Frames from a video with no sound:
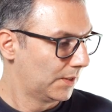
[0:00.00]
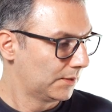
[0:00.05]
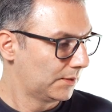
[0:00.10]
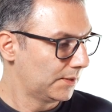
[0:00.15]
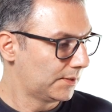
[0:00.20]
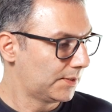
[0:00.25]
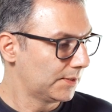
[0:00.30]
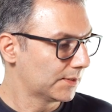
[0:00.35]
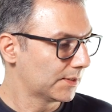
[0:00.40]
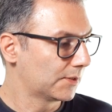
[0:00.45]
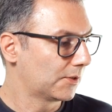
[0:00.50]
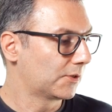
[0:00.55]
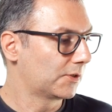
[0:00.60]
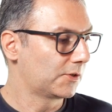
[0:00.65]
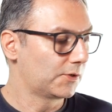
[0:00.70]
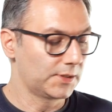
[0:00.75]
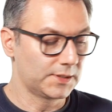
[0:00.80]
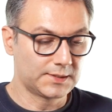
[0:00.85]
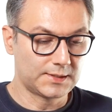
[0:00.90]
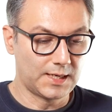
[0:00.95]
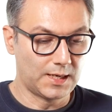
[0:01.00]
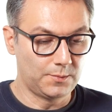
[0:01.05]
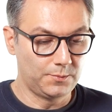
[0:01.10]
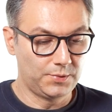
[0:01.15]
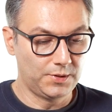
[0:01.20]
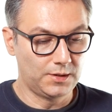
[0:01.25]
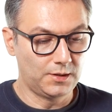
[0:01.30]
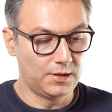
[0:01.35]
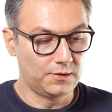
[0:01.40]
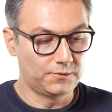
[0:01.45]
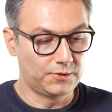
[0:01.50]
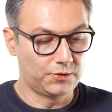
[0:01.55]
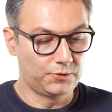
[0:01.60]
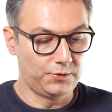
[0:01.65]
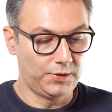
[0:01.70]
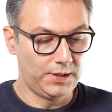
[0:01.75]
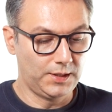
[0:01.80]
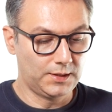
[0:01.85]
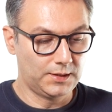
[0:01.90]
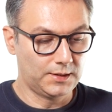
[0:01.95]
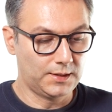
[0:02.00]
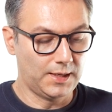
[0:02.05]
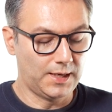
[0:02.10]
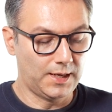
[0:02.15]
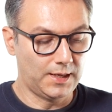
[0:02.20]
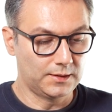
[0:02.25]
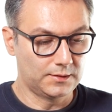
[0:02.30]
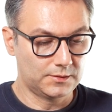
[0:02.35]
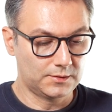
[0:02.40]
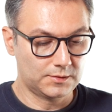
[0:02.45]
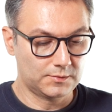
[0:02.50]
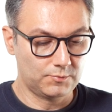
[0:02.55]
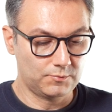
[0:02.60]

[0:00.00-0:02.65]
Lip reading: This is another example of a rig that